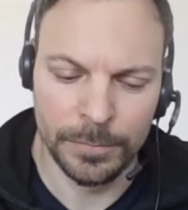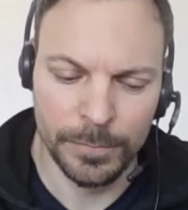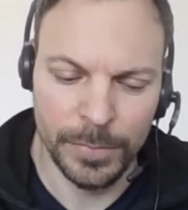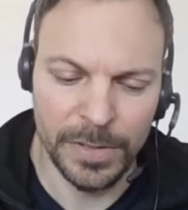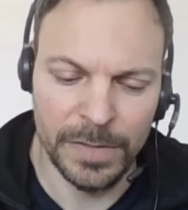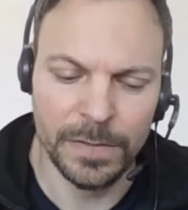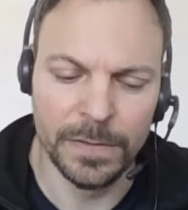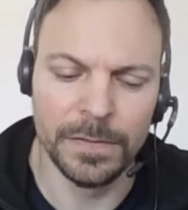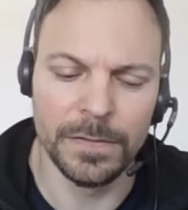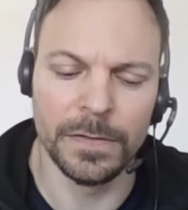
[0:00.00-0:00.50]

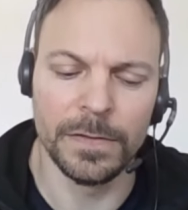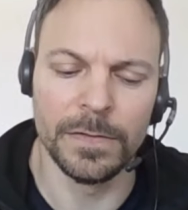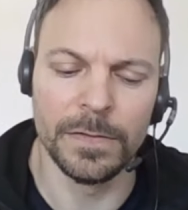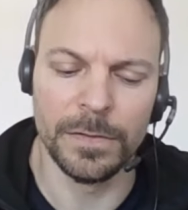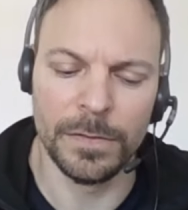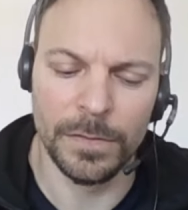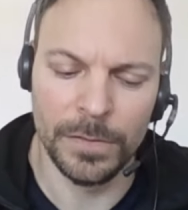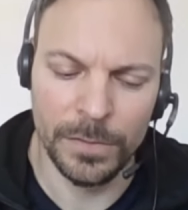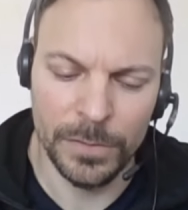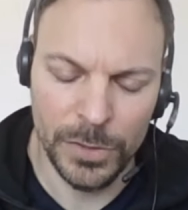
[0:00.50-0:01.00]

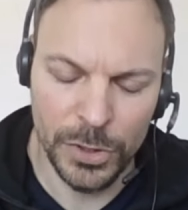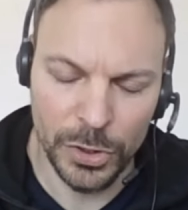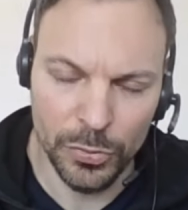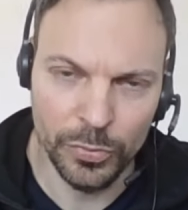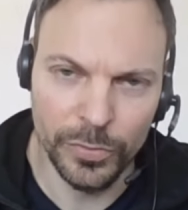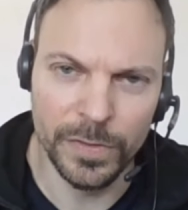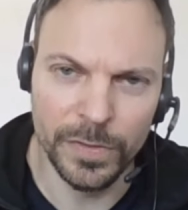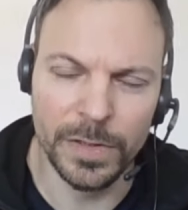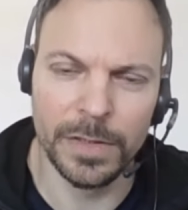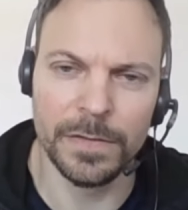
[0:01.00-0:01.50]
businesses,
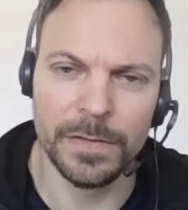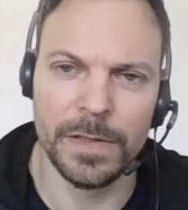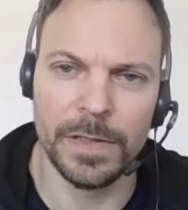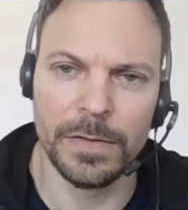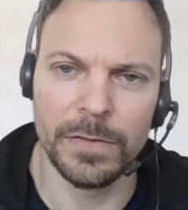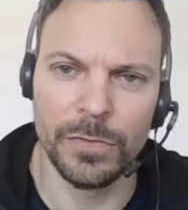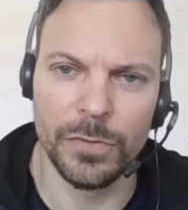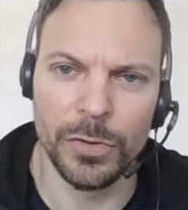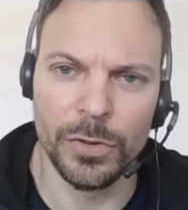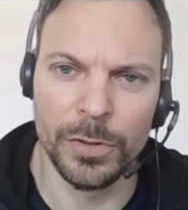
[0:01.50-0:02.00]
users,
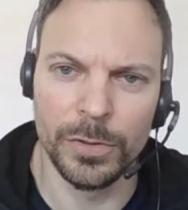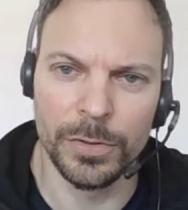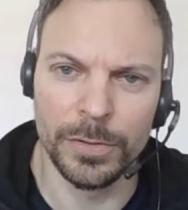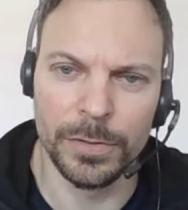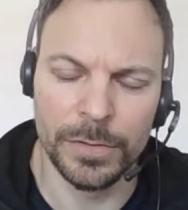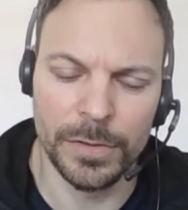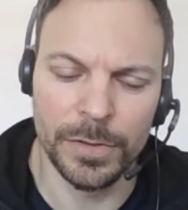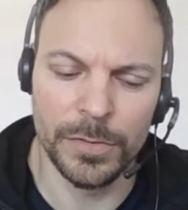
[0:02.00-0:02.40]
and so on,